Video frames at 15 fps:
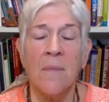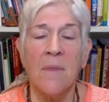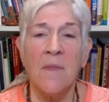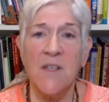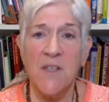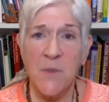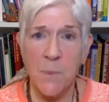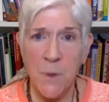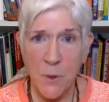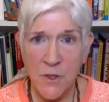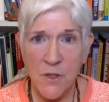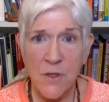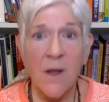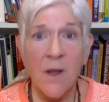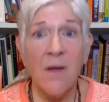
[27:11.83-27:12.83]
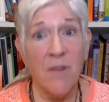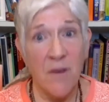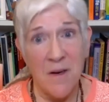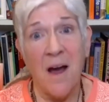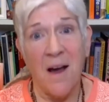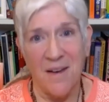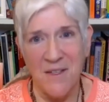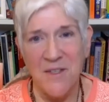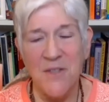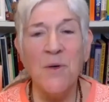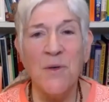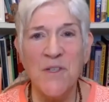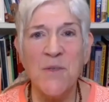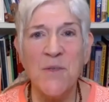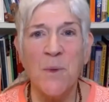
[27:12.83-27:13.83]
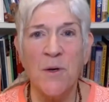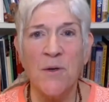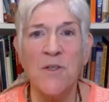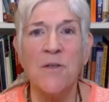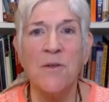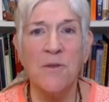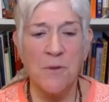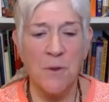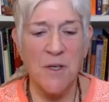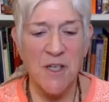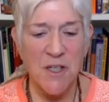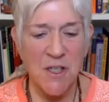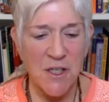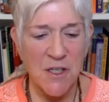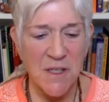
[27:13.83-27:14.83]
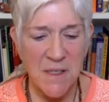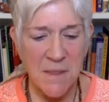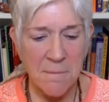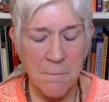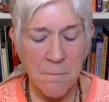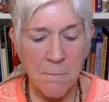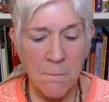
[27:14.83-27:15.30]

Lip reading: the spirit of the non-dual spiritual traditions.